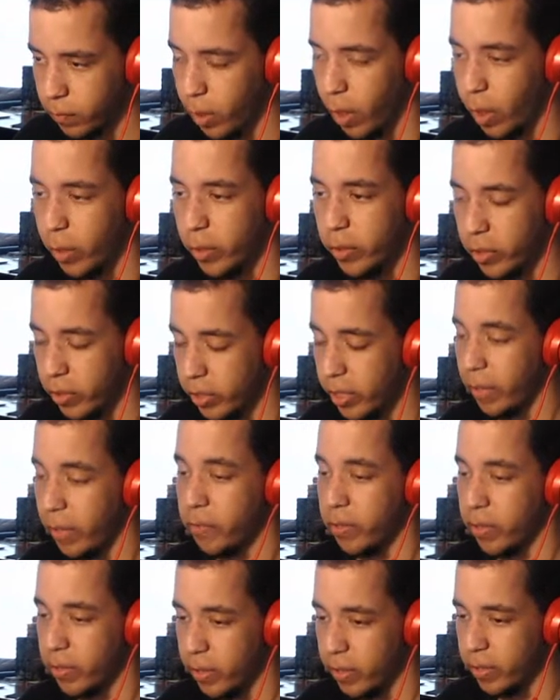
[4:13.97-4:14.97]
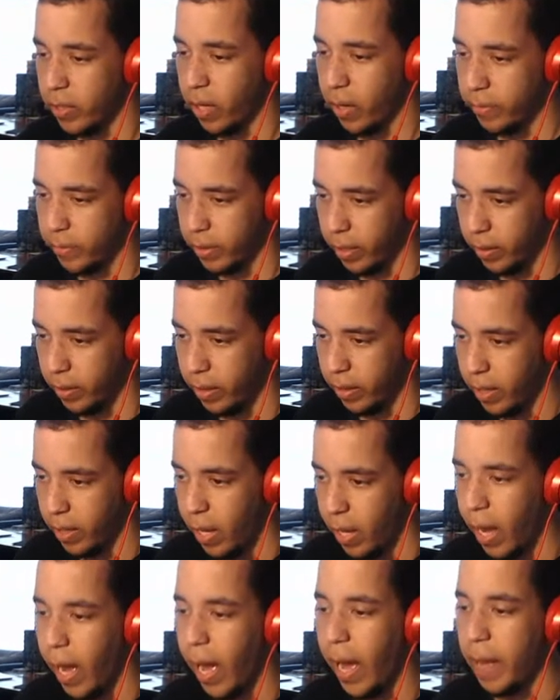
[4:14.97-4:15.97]
Oh, he just gives us the soft sand.
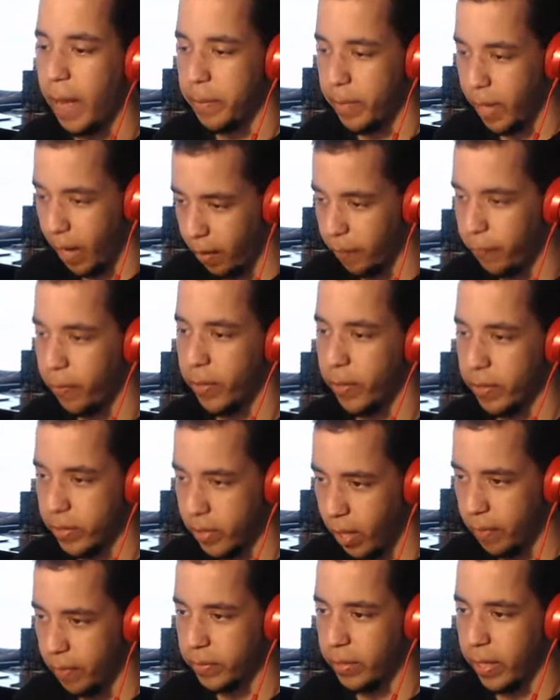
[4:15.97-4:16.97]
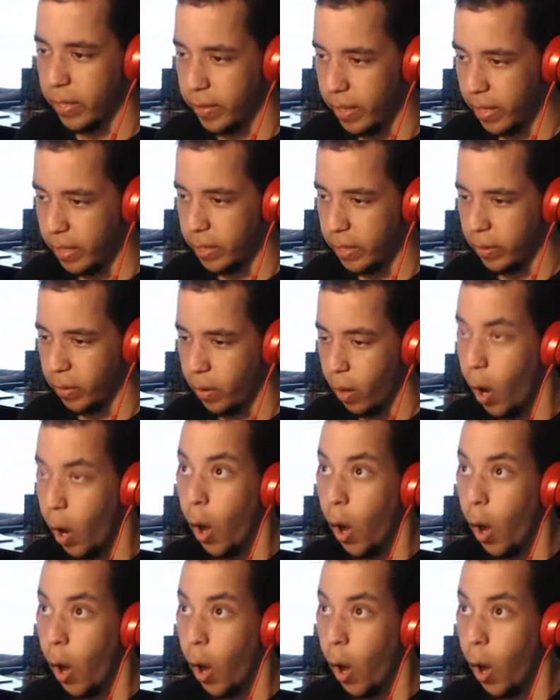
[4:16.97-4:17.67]
I am down for the soft sand, thank you.